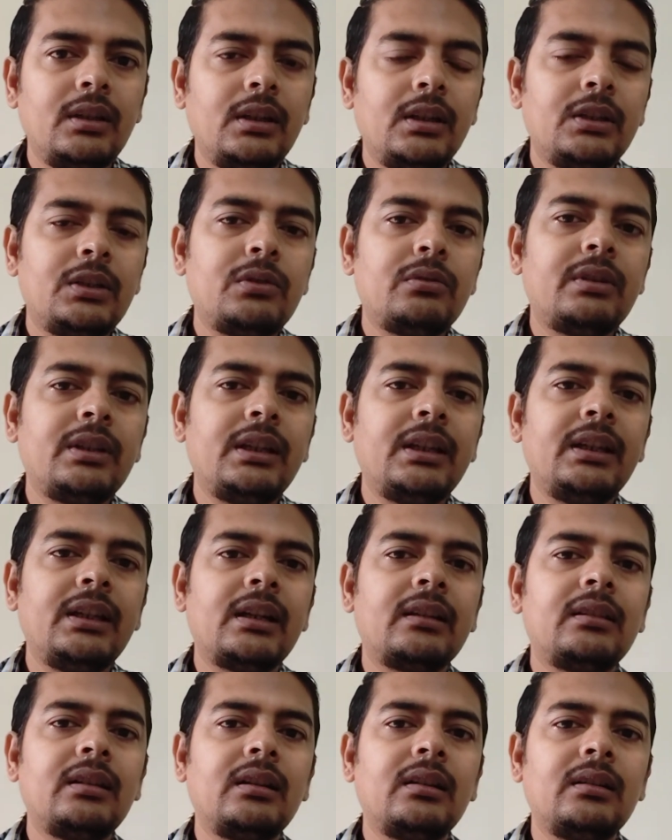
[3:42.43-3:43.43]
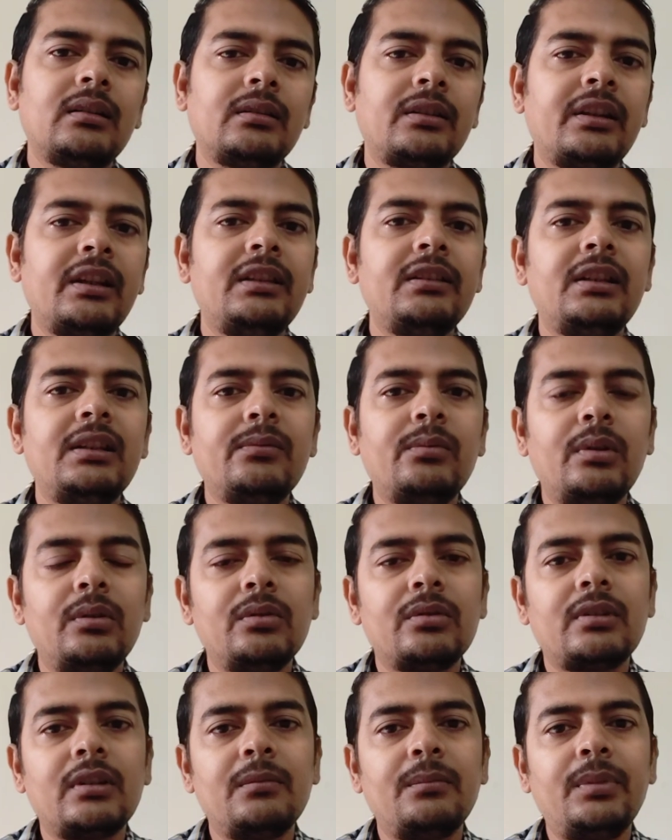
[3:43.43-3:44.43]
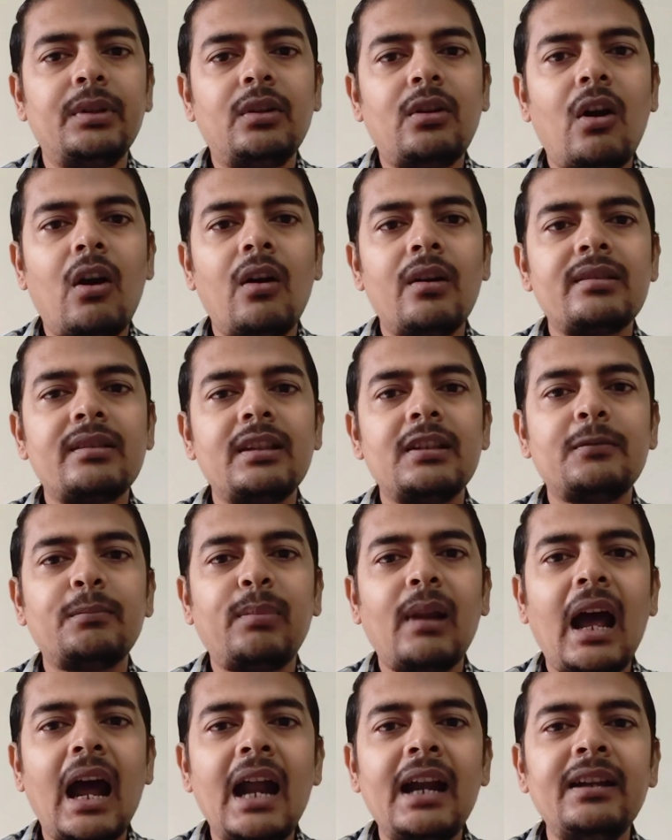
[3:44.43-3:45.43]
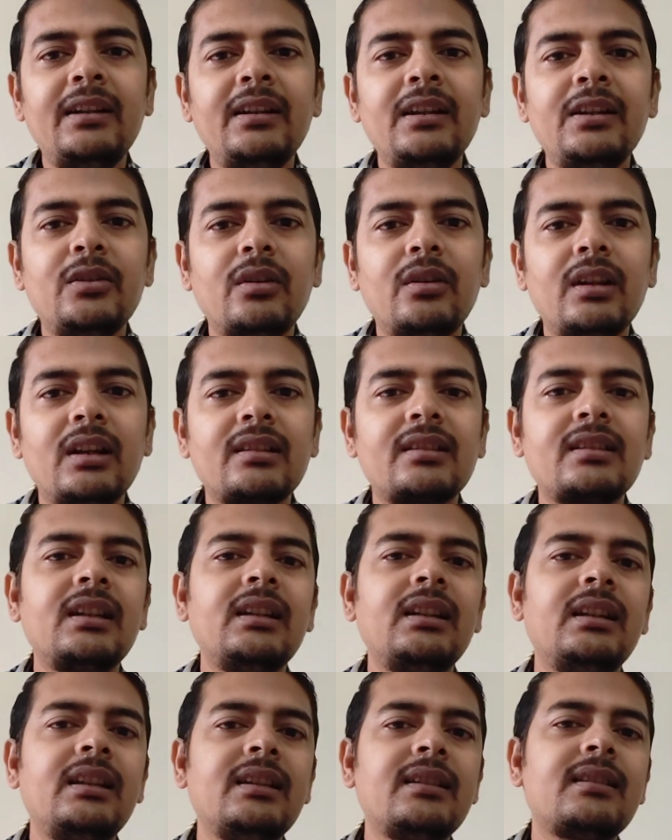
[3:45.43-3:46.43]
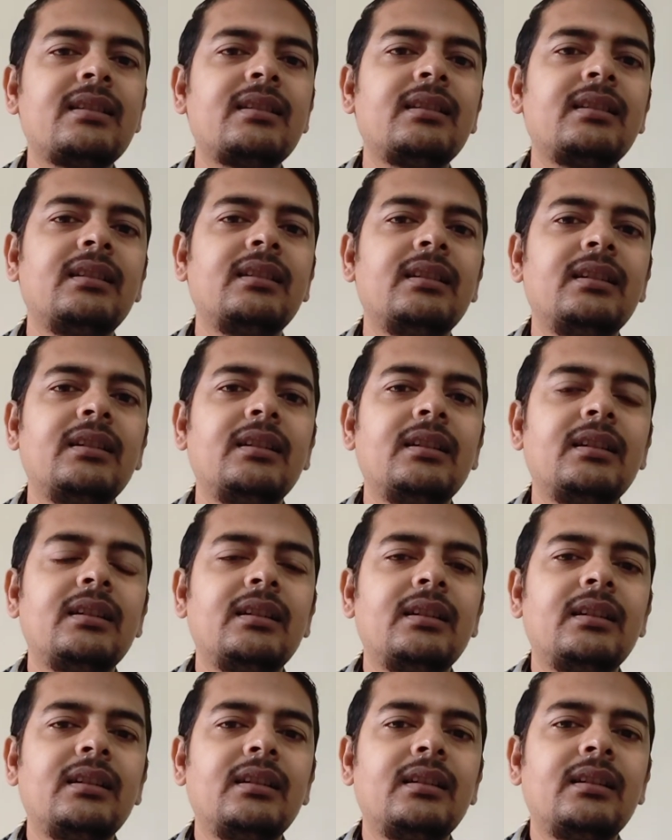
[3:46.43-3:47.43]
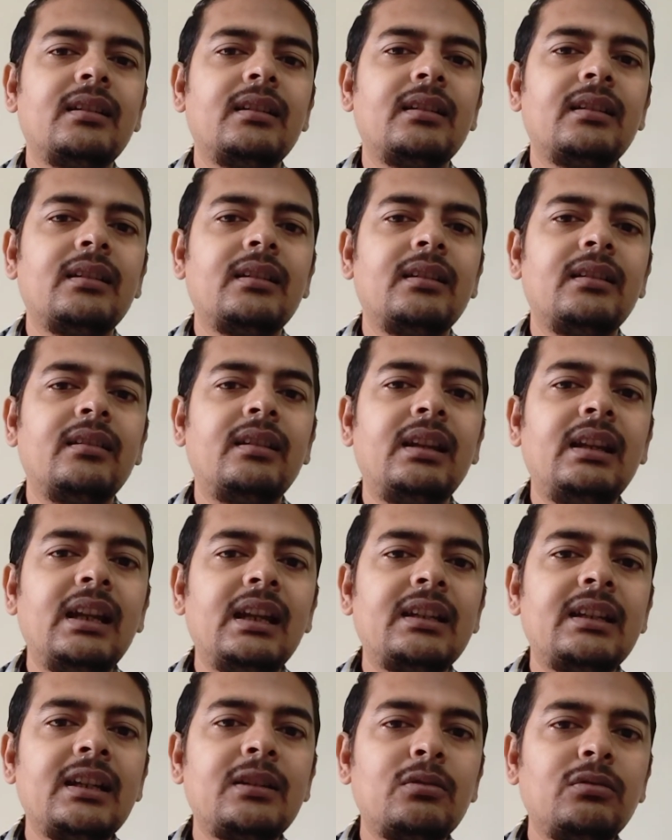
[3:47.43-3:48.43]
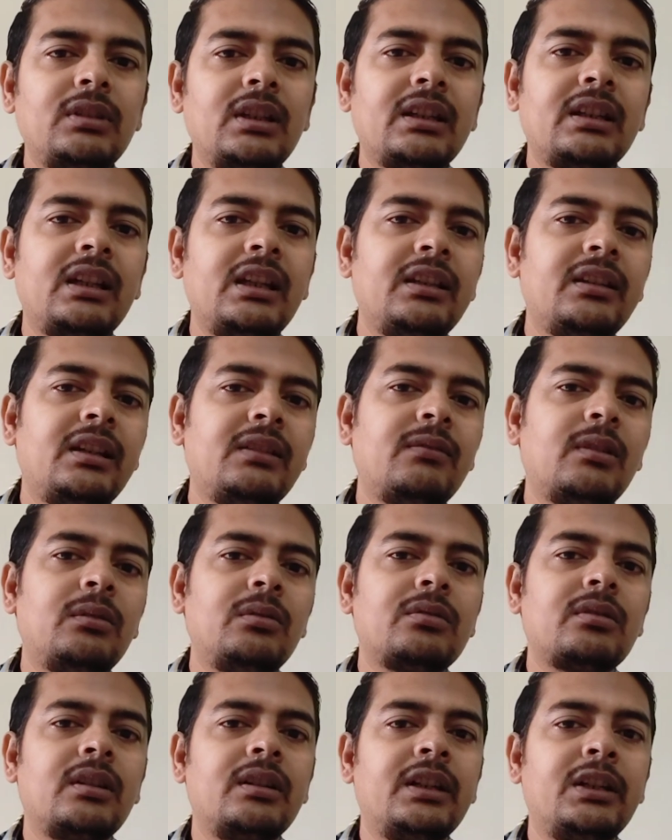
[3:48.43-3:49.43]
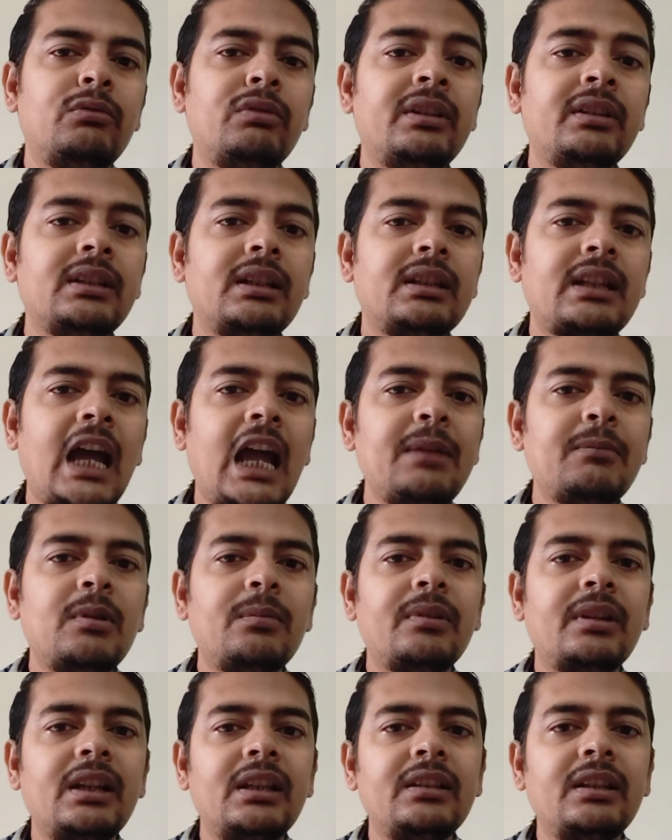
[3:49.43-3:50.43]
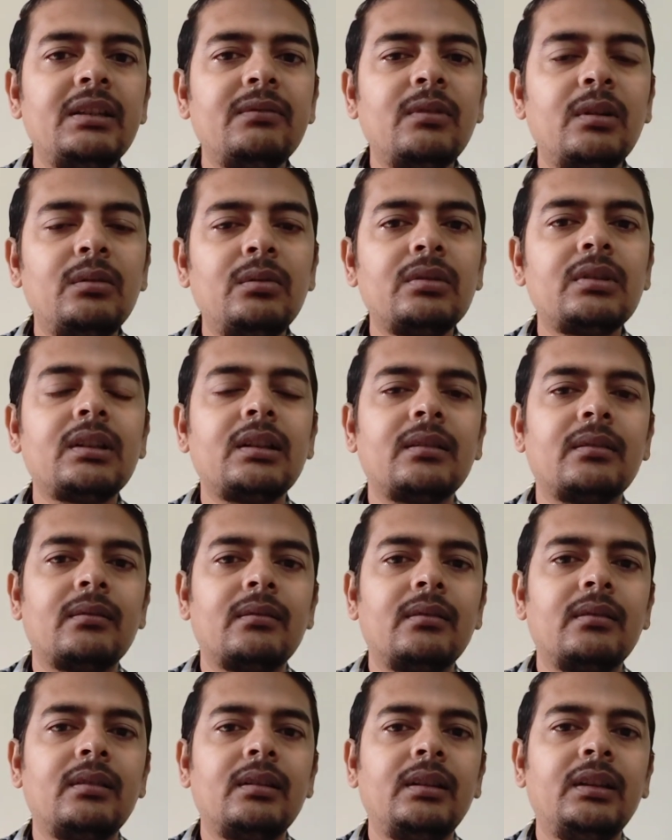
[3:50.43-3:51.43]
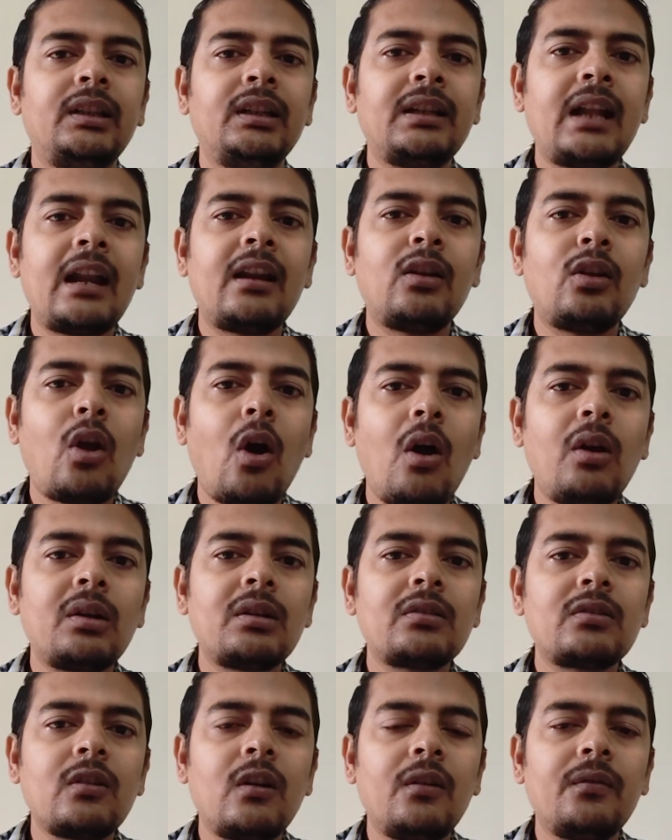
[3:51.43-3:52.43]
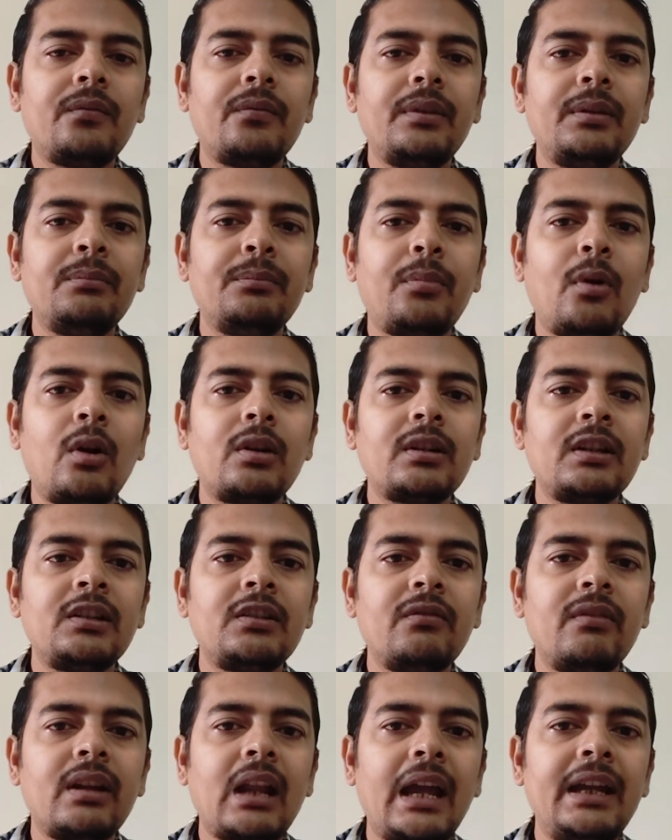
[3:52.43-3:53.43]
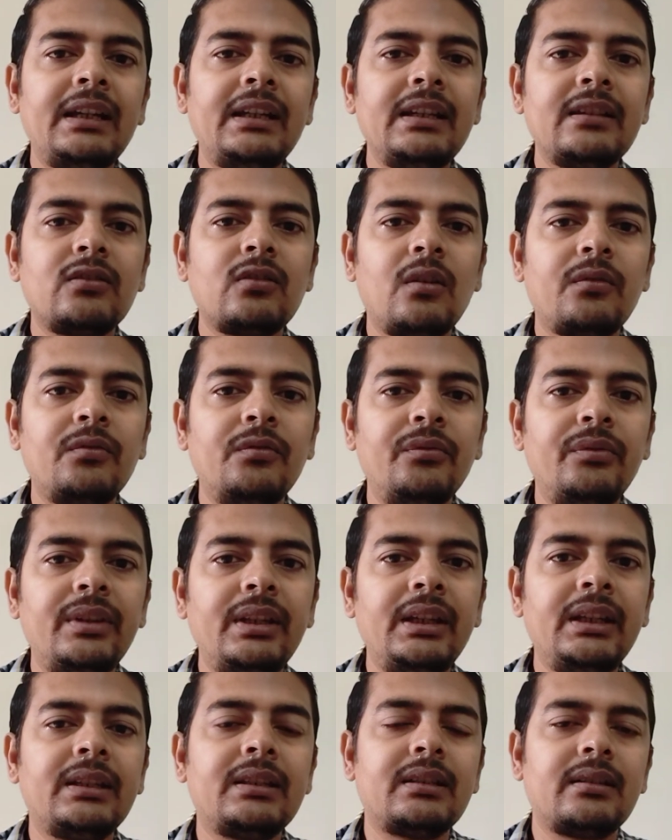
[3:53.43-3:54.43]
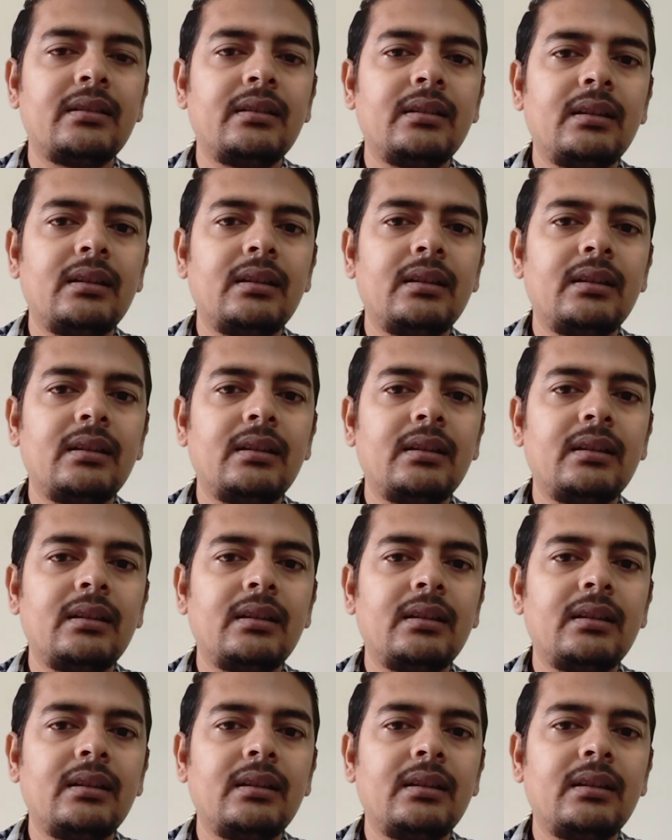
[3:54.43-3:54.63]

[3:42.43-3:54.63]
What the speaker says: today here the Green Revolution? Because this plant introduction is related to the Green Revolution. During the time of Green Revolution, there are lots of important varieties of wheat